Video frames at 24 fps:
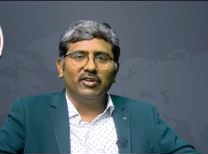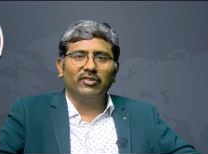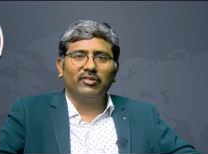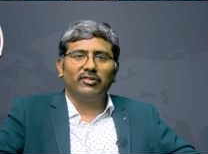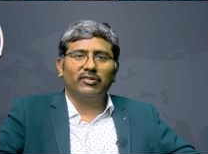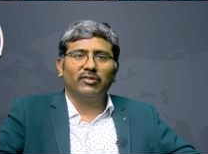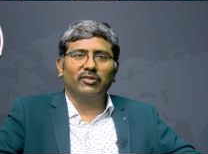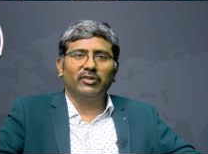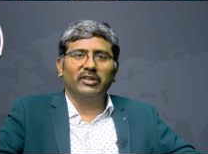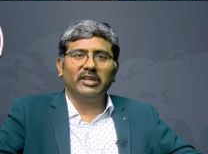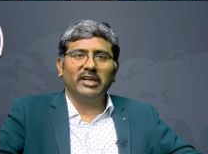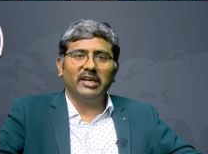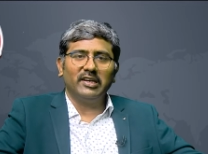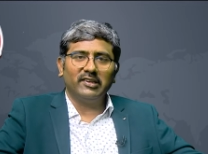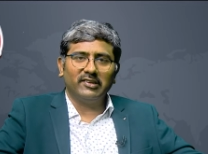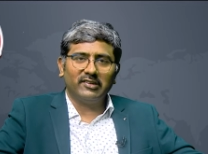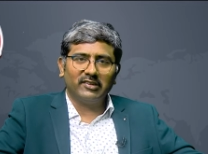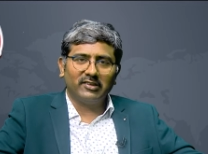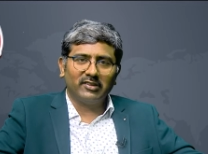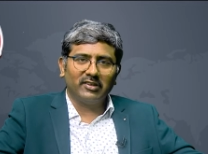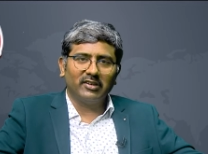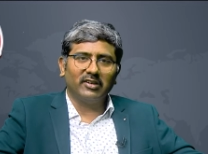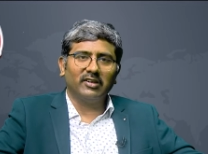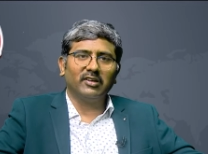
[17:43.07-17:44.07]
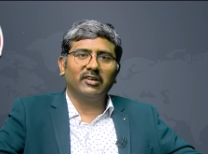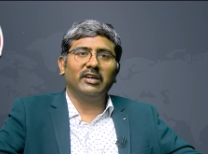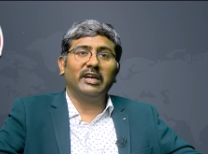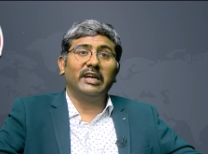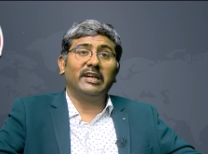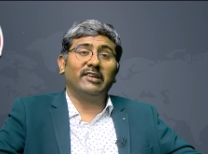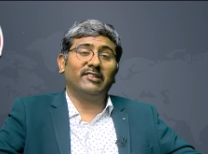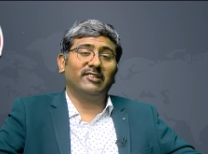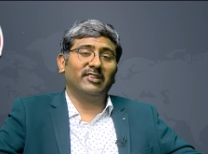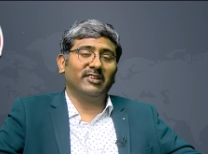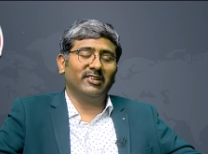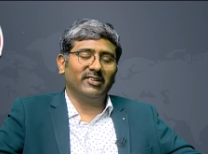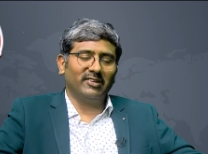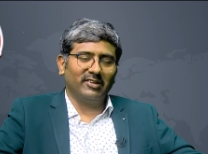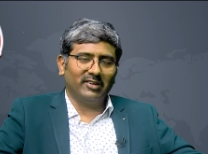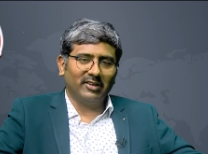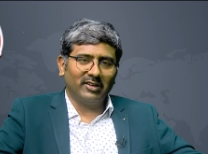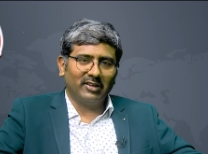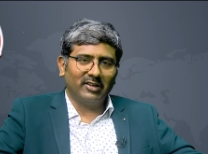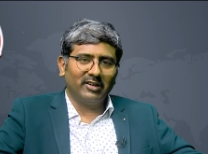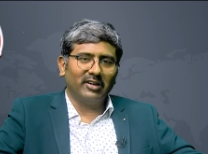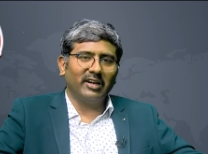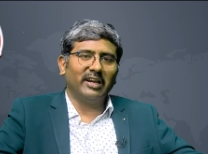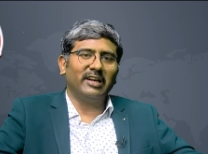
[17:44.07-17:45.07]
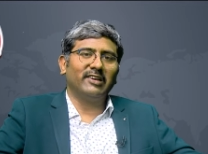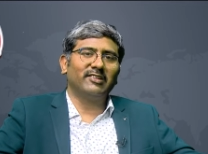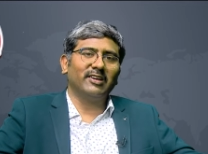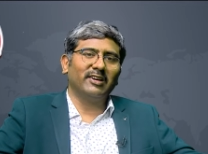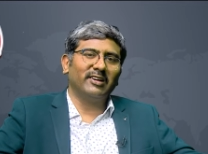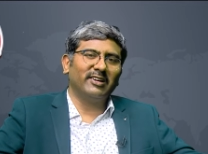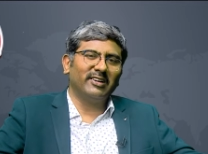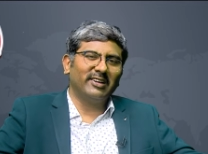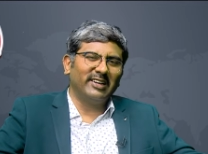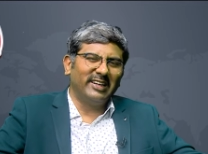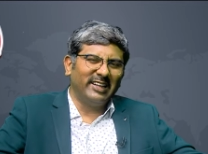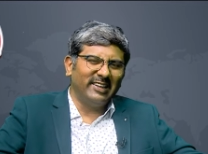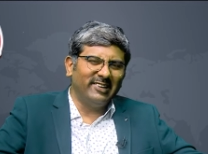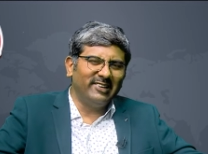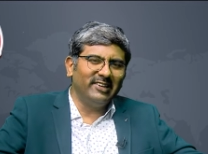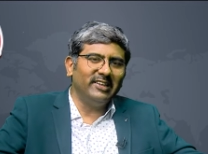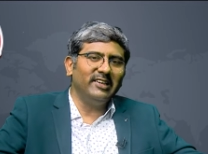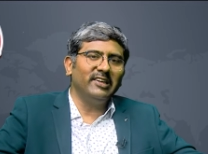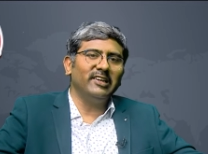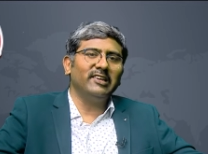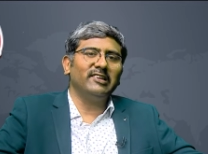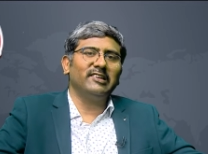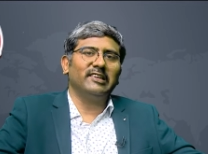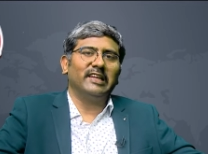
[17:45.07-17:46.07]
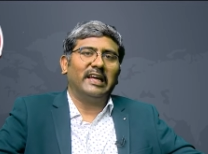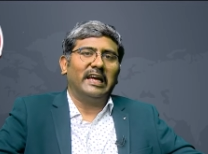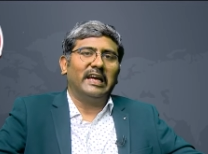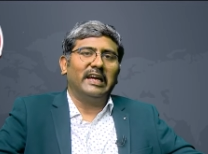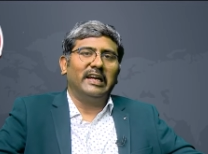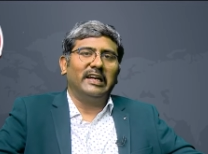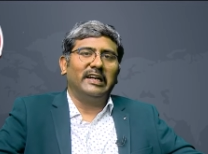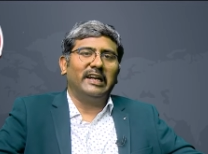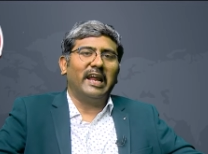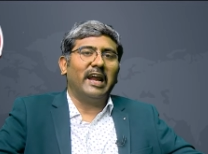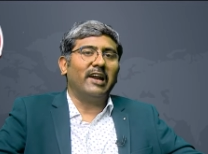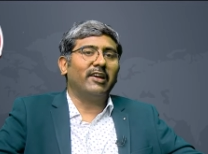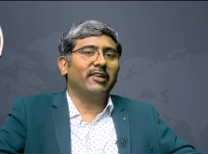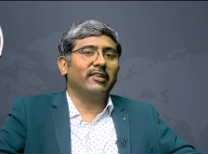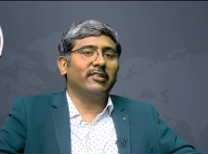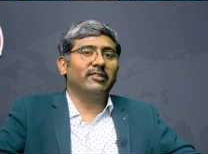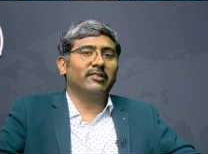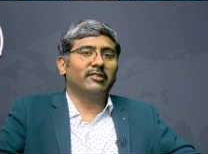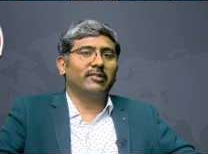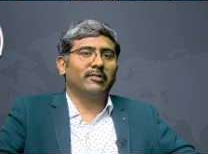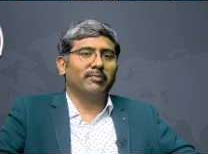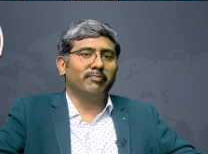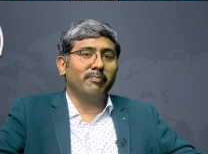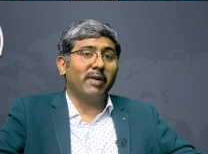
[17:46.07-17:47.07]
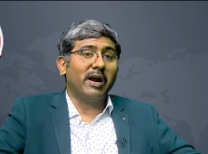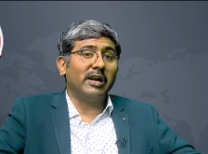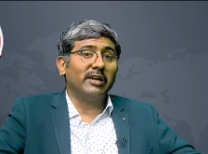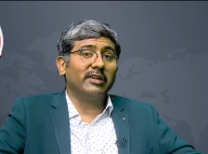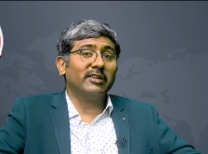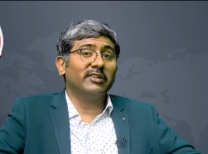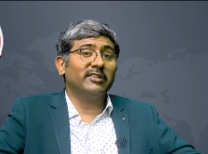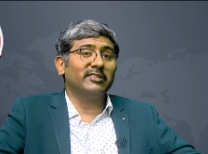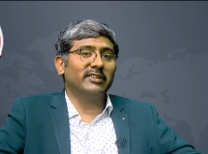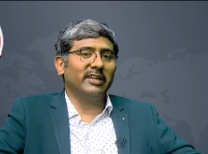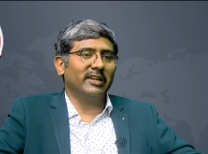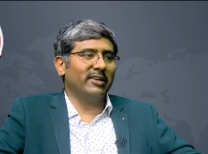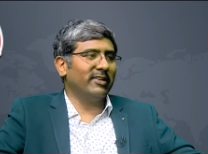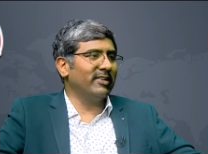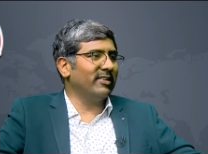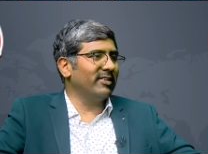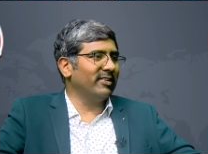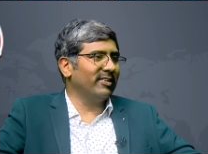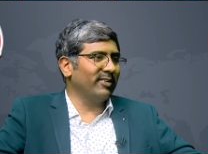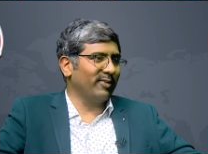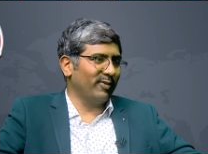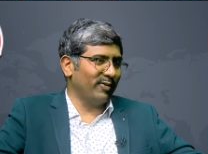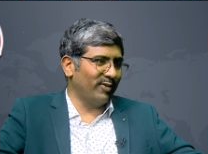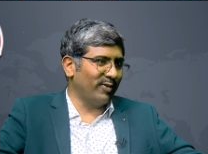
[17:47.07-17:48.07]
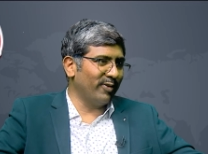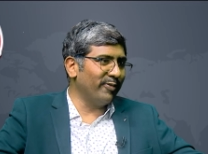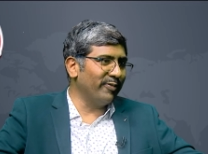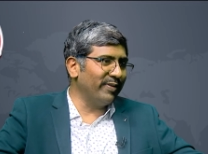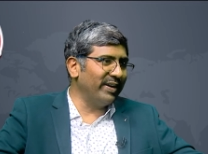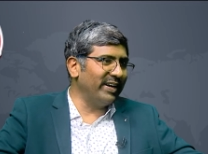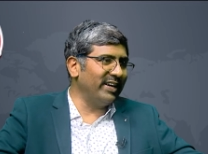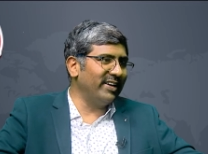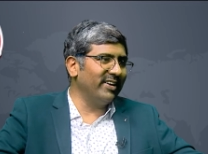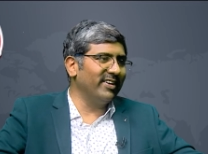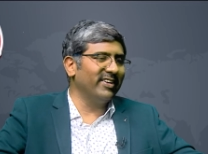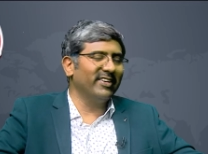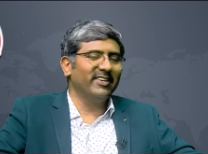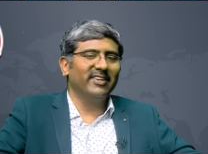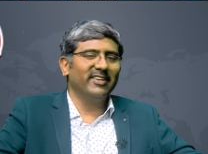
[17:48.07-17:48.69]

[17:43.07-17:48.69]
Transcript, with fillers: So yes, uh, it's a it's a disease that is smarter than COVID.